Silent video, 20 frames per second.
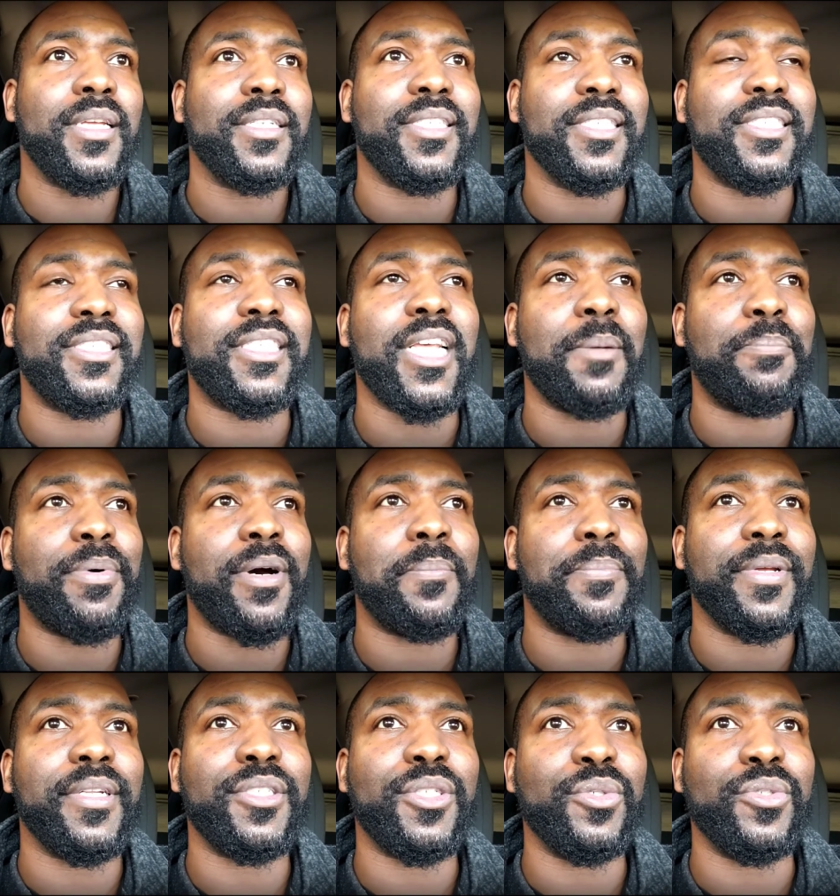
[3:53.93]
just step
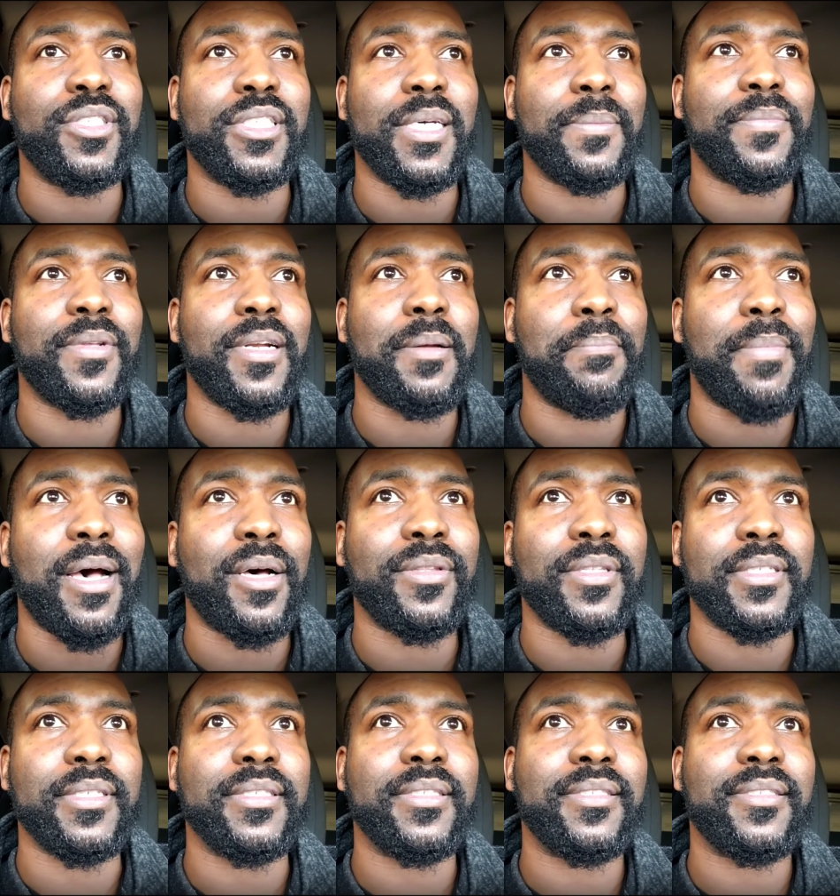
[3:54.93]
up and do something about
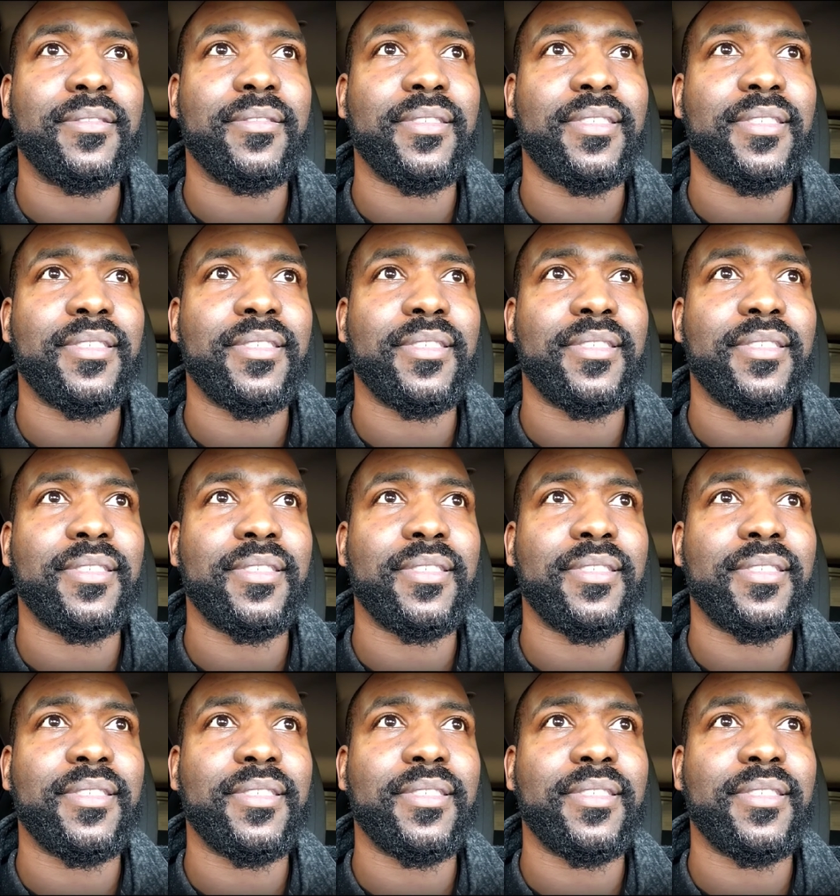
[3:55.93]
this.